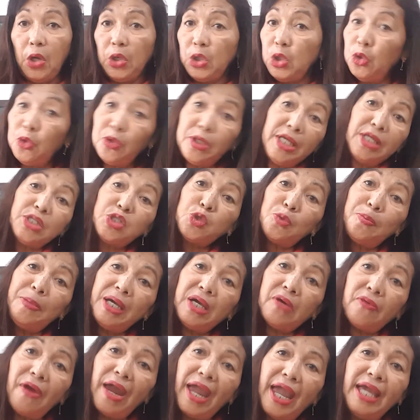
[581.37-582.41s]
You need to be
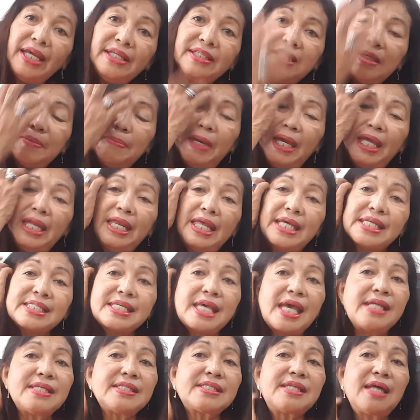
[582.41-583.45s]
creative in the
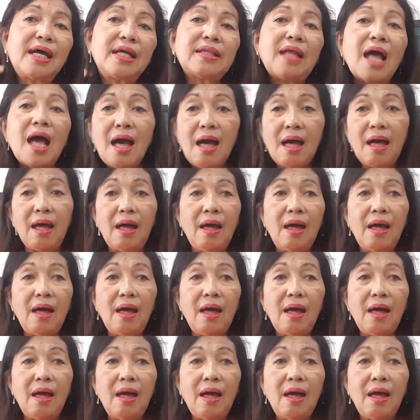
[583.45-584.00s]
sense that,